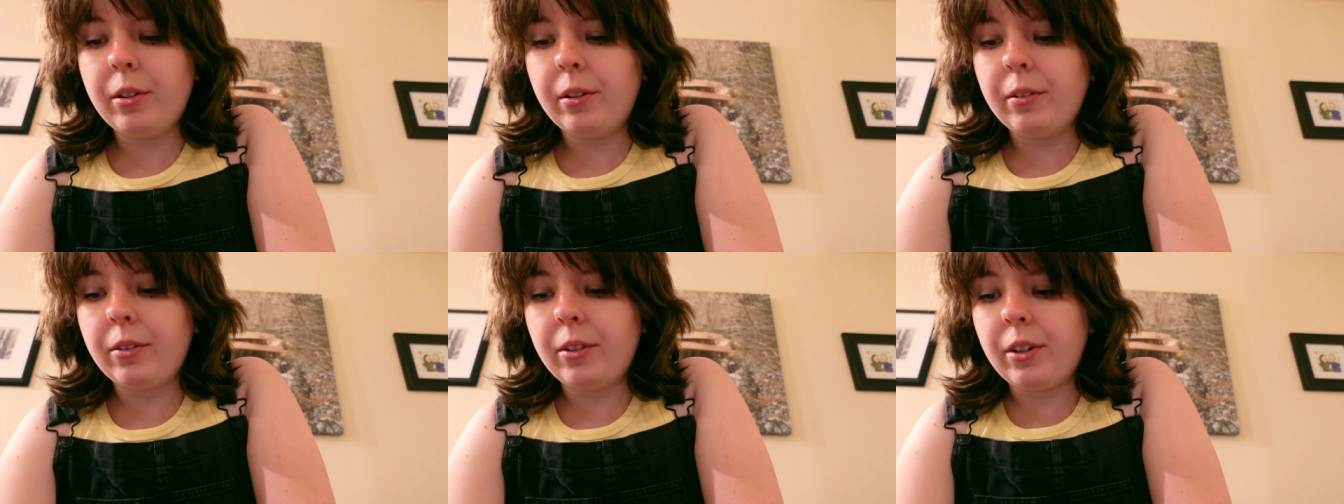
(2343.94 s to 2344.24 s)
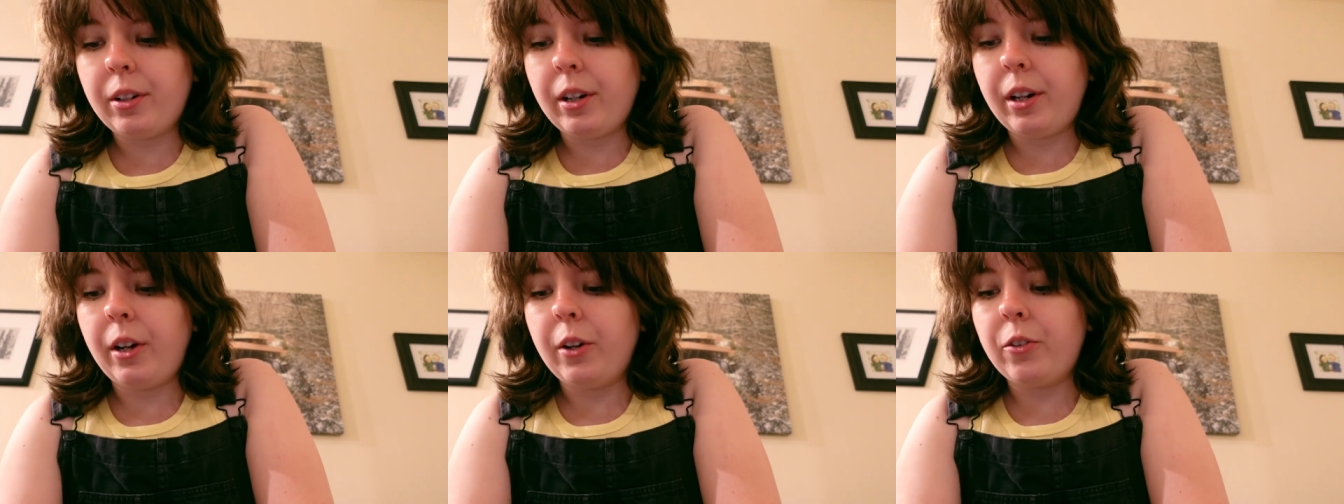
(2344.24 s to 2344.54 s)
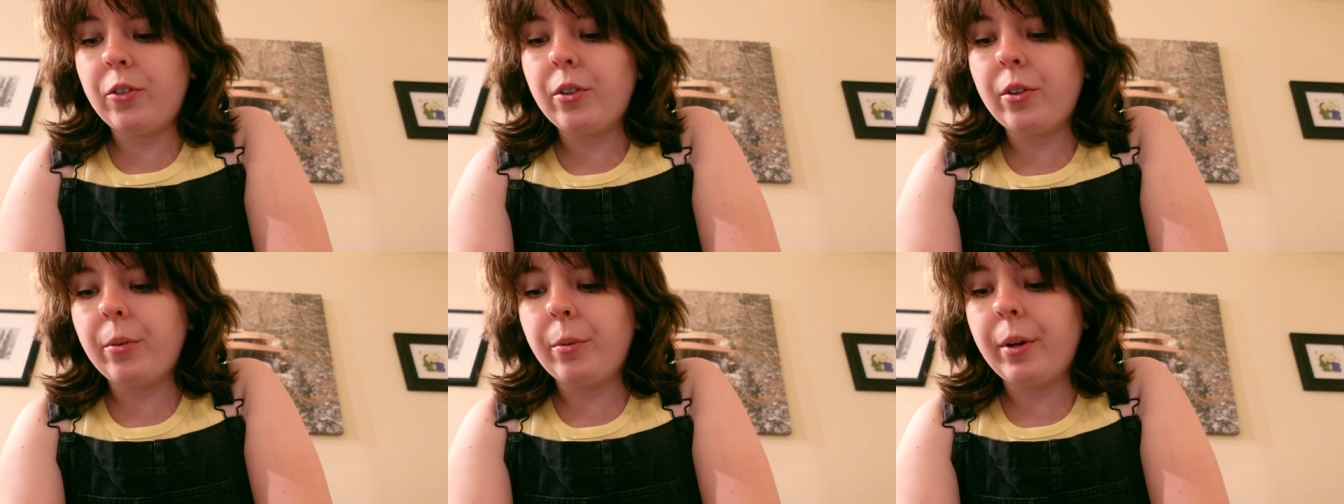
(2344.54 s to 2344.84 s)
over
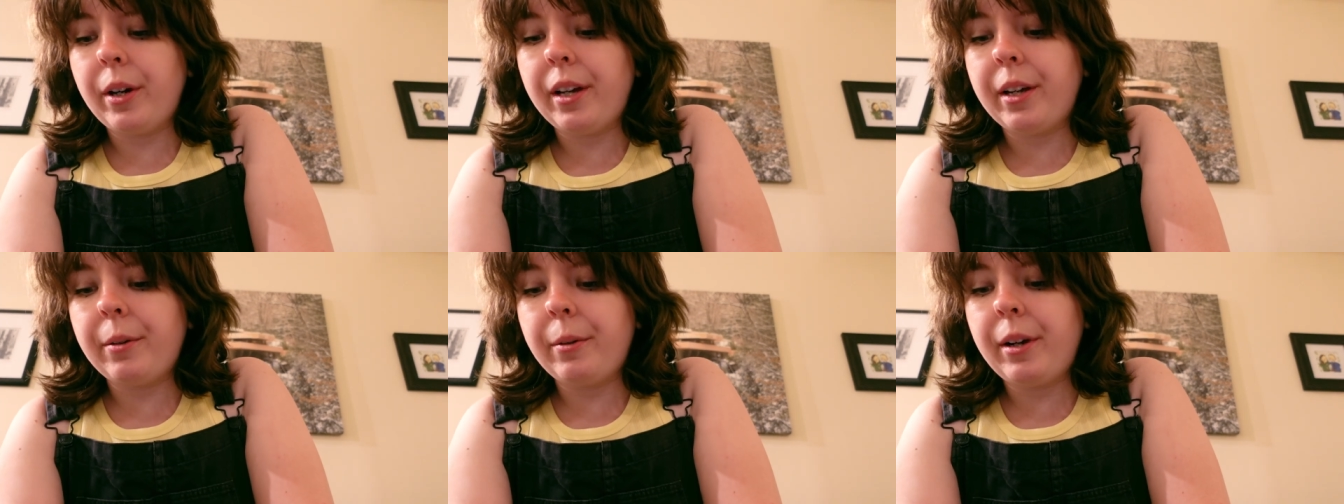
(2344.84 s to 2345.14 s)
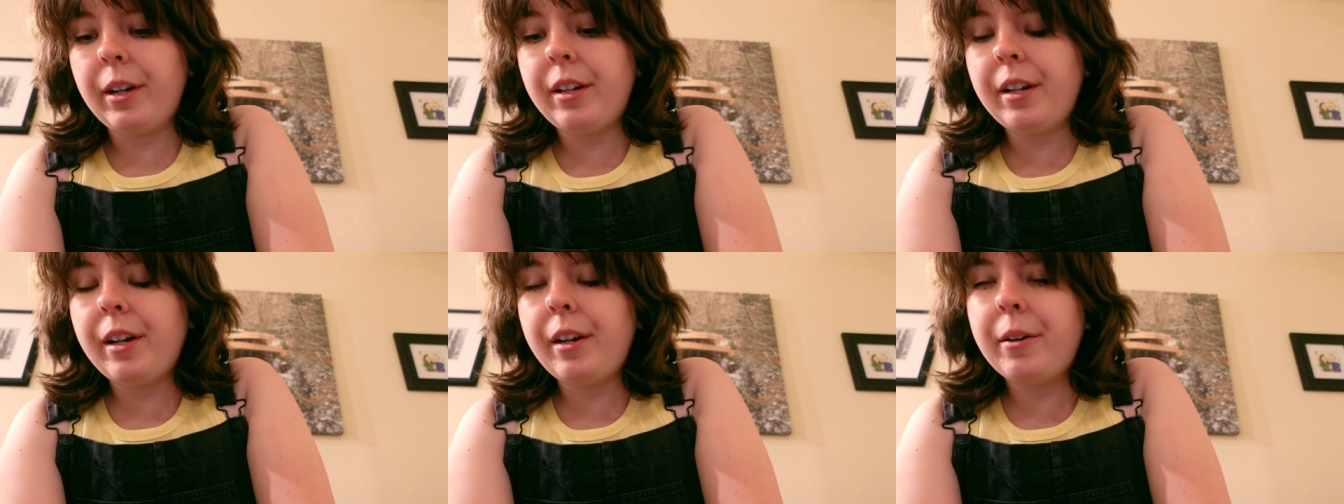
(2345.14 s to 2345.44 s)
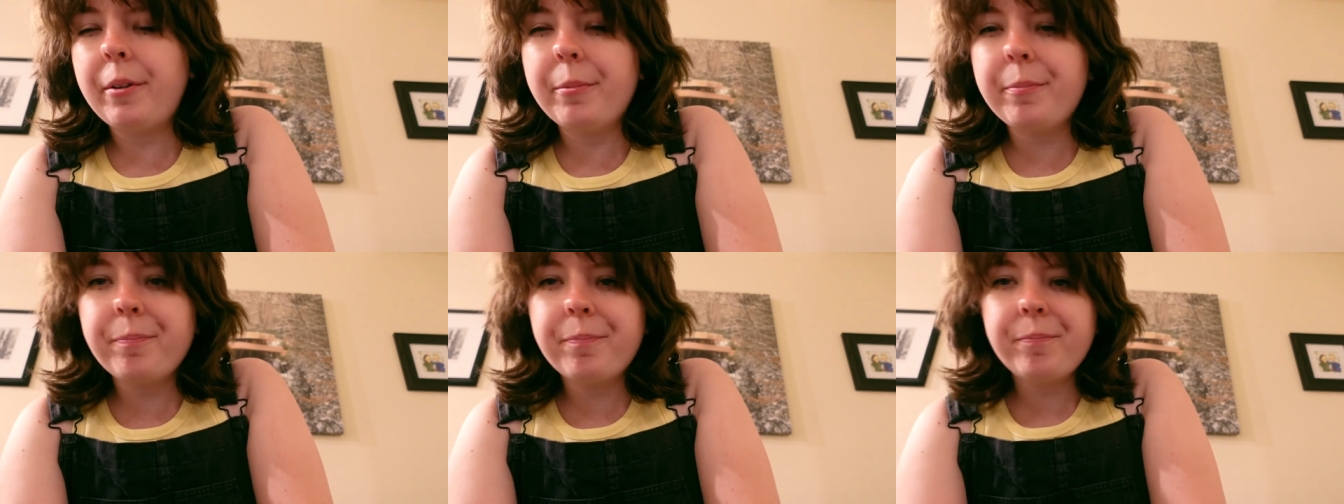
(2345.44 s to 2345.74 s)
100 away right
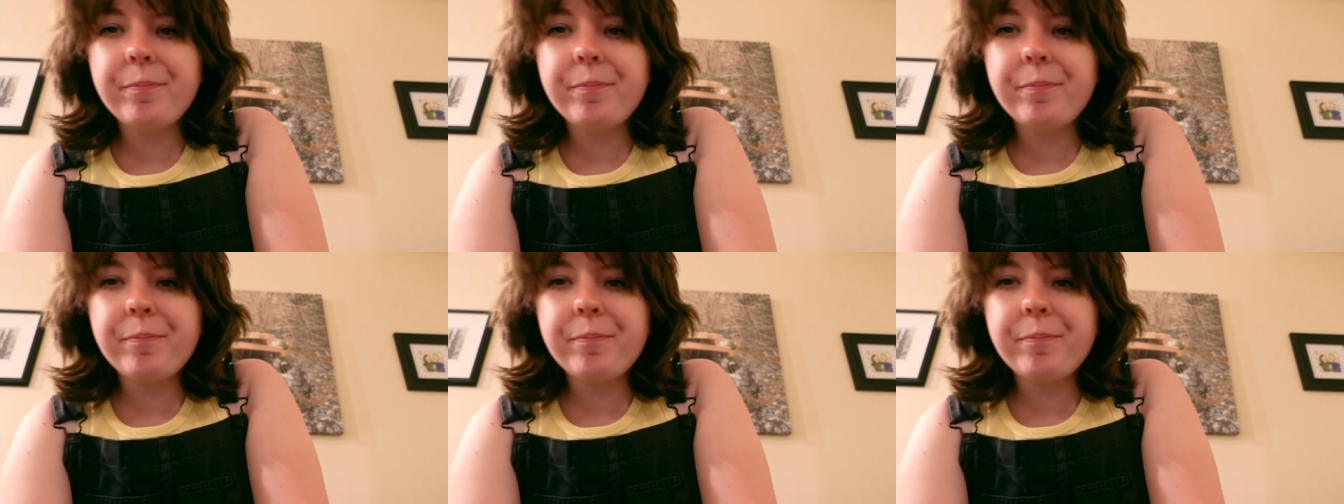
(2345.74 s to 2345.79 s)
now,